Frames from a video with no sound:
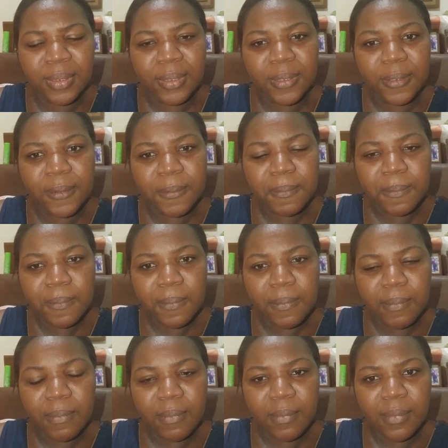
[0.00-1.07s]

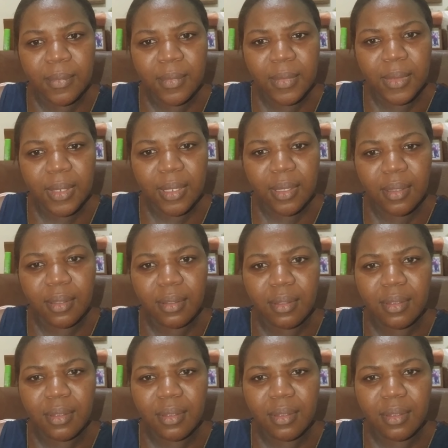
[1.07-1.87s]
Nothing is said.